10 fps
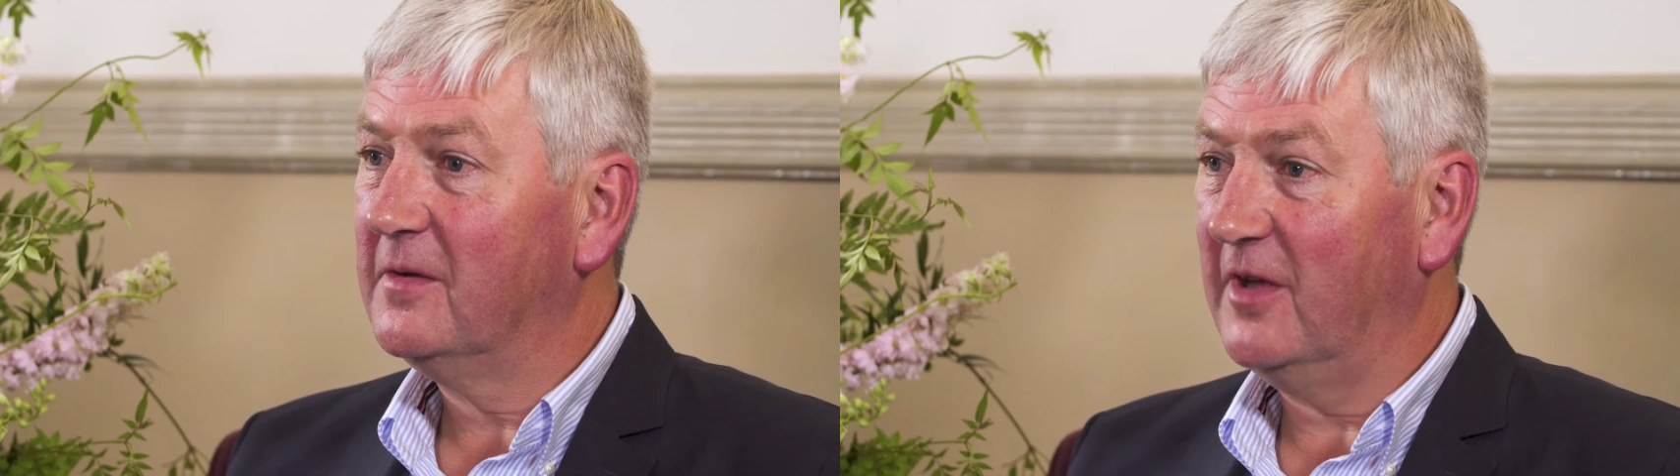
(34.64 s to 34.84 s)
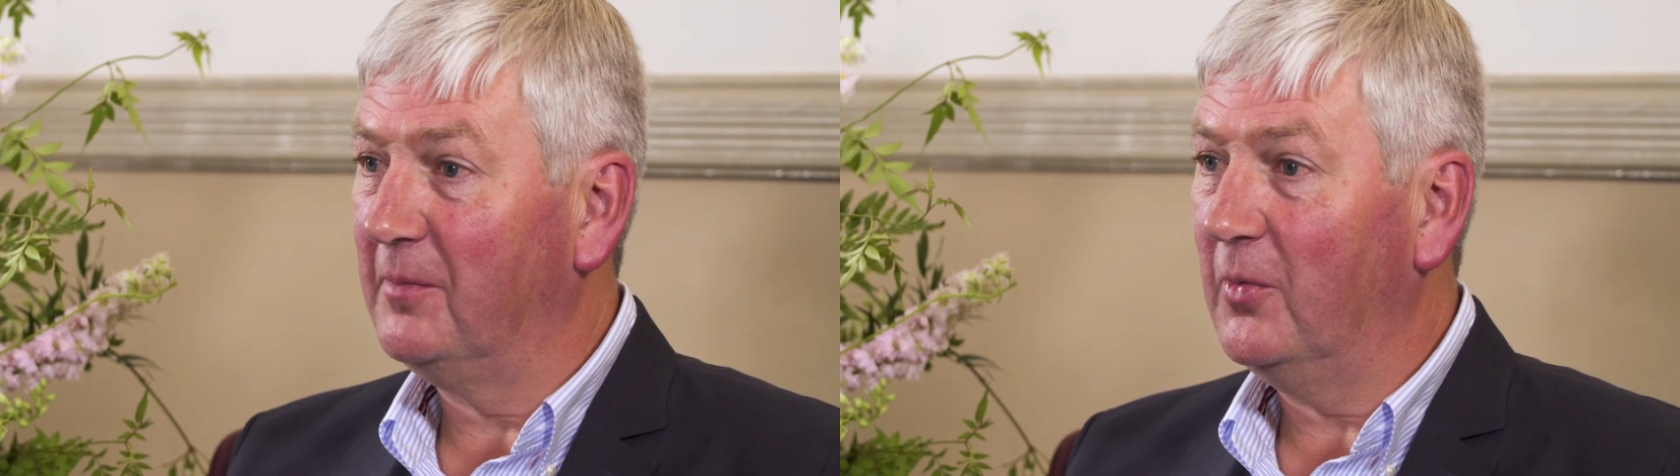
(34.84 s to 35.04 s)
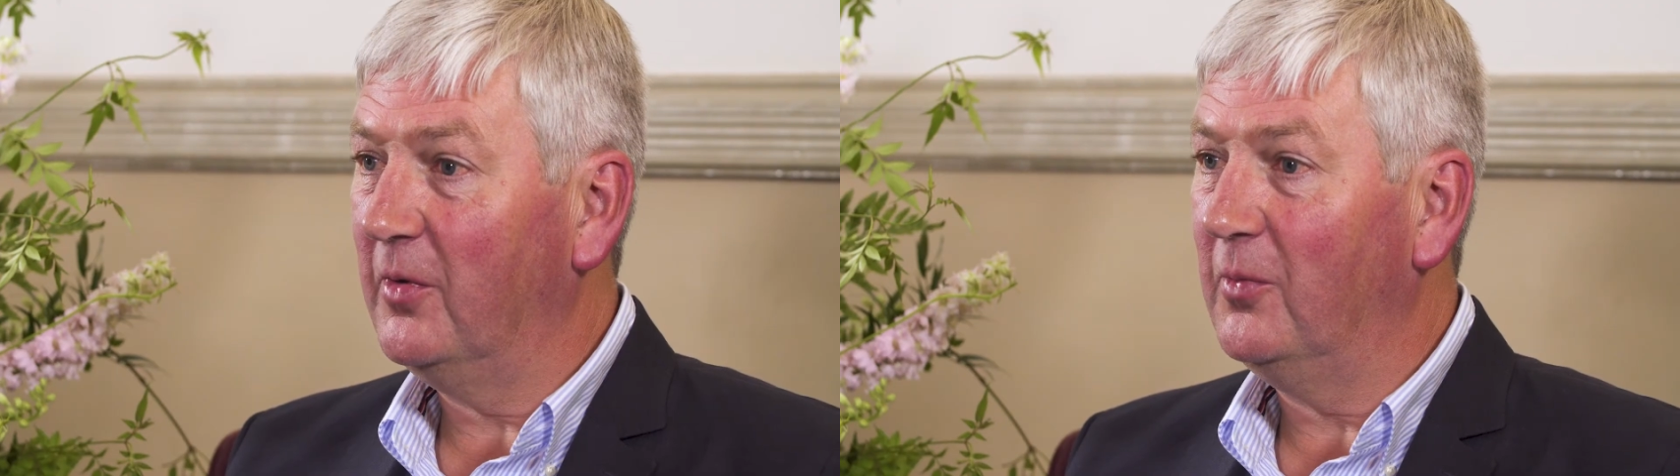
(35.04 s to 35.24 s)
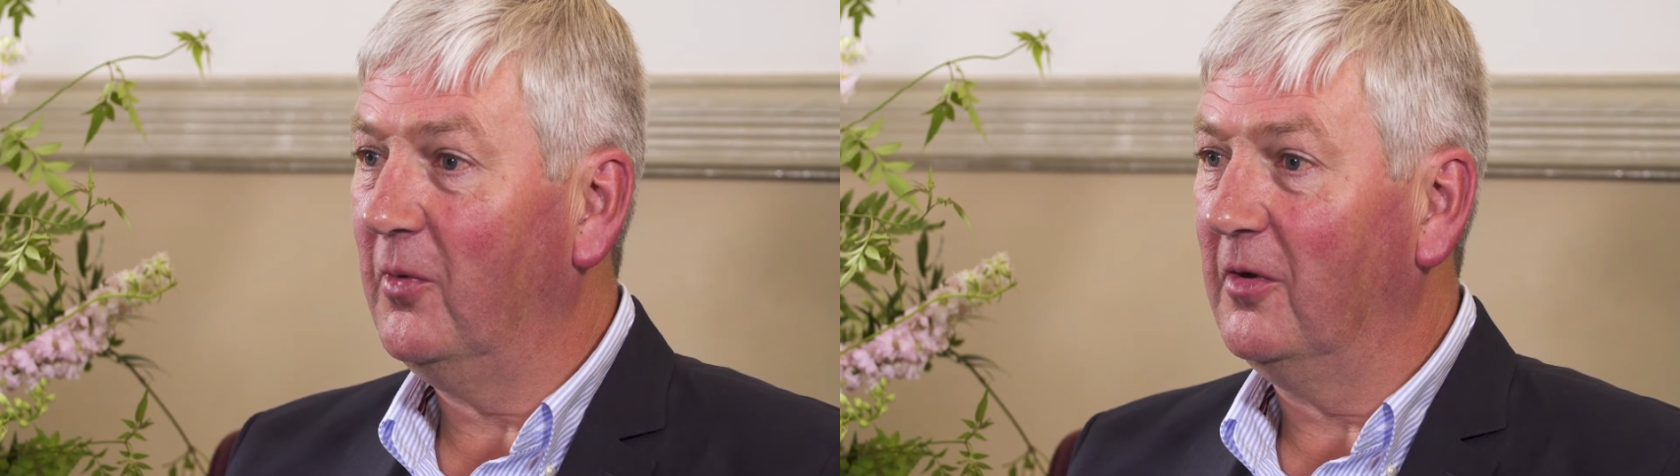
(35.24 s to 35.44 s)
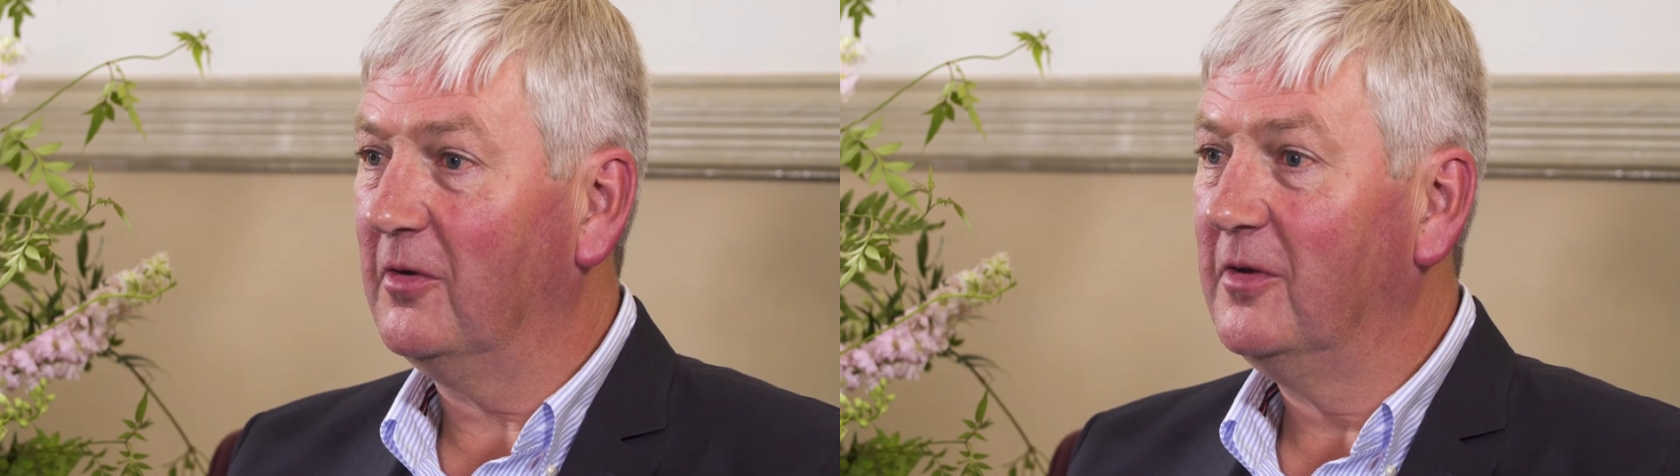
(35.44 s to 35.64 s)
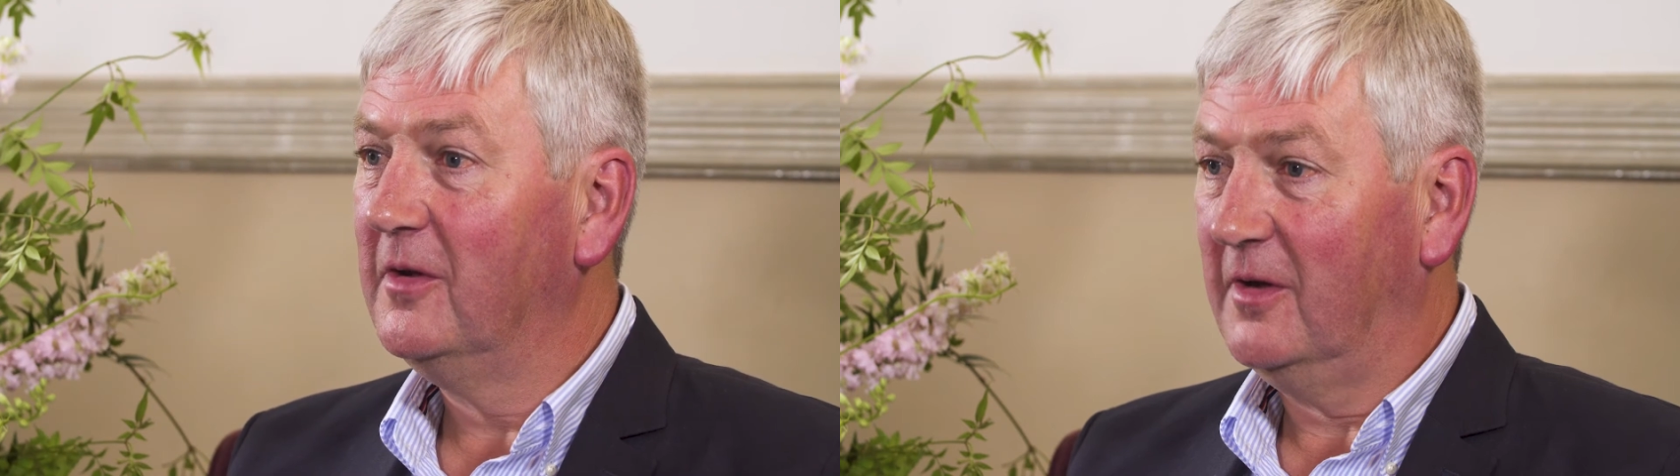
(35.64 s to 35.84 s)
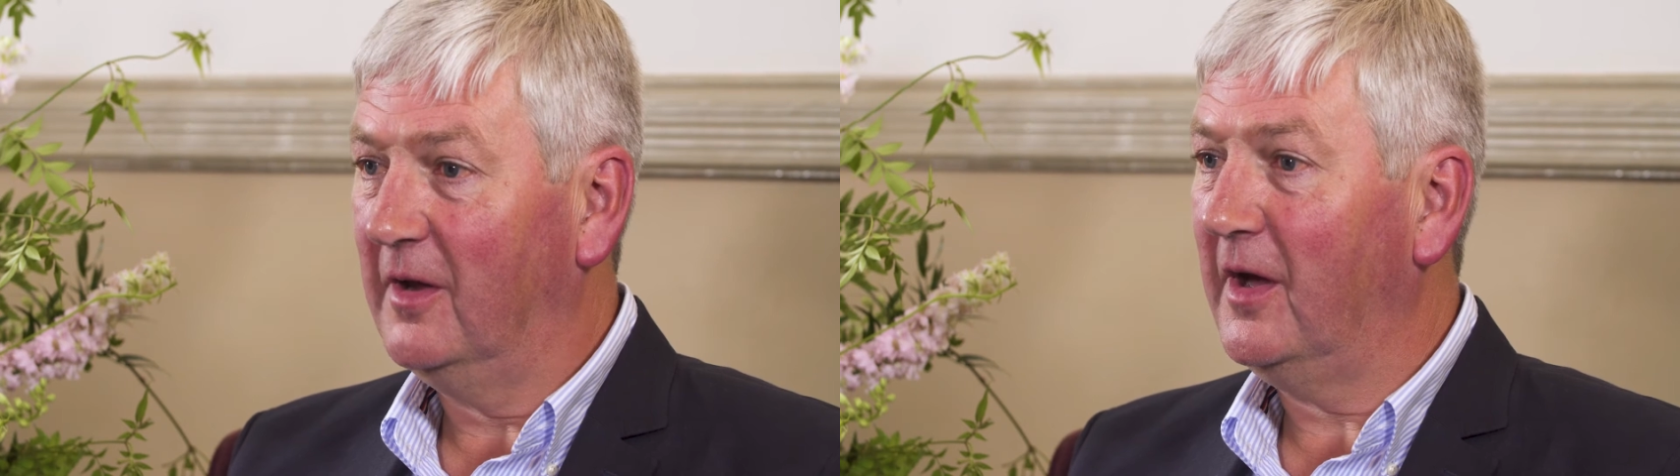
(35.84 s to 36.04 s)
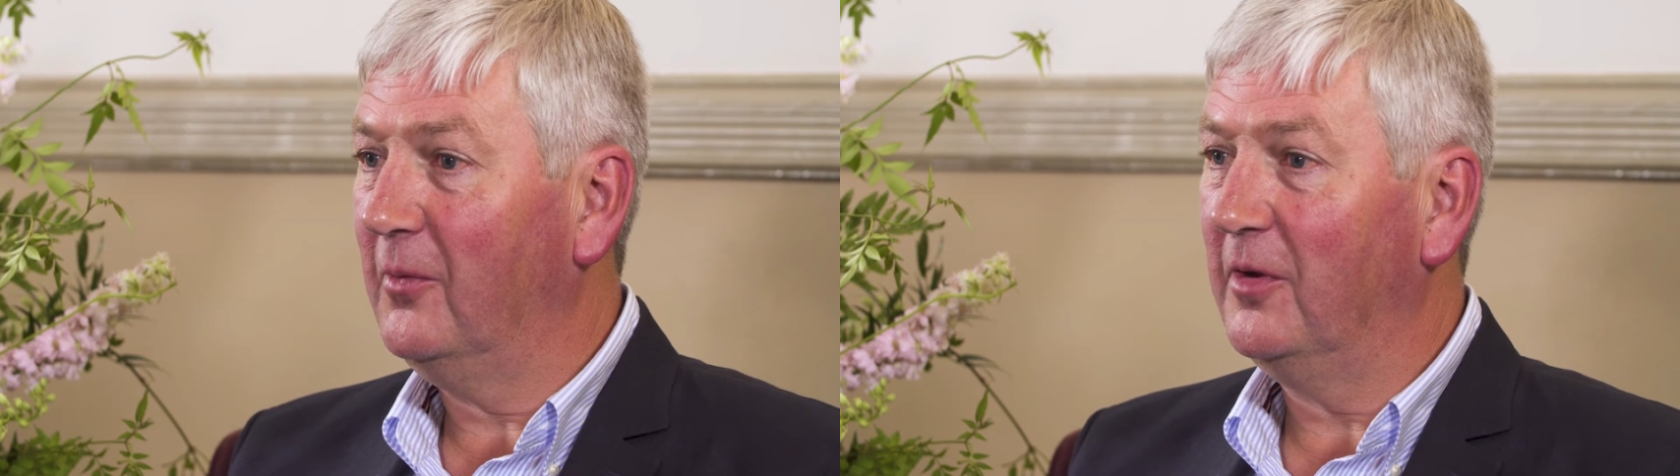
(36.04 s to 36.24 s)
tell me what you want,
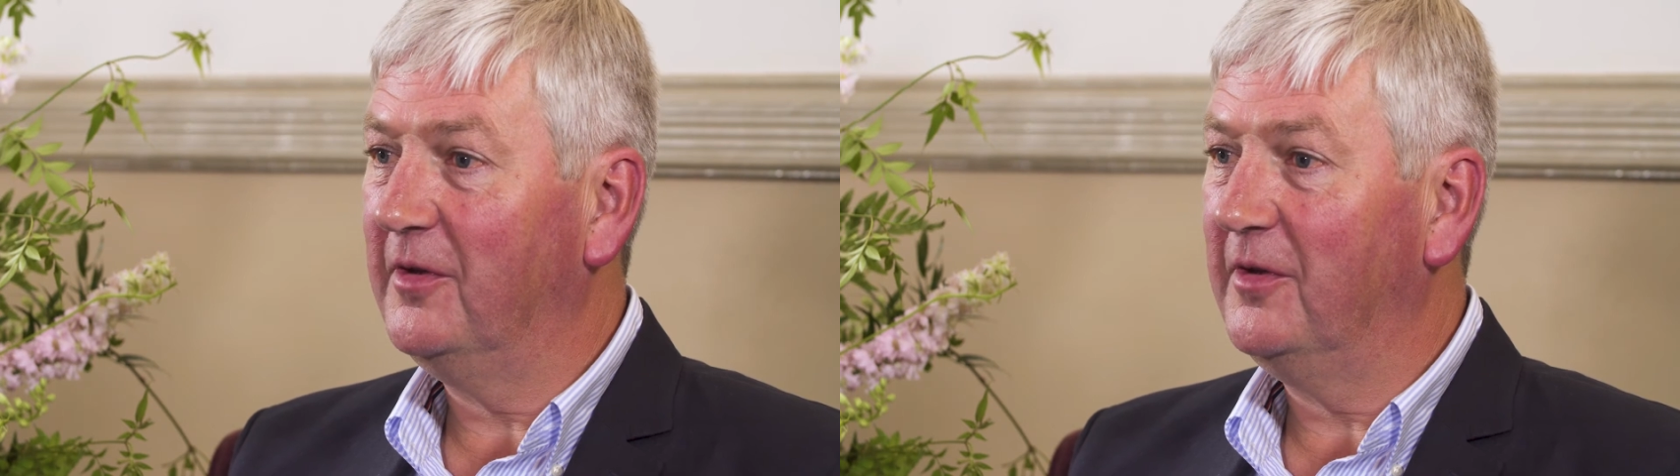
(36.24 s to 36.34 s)
and I will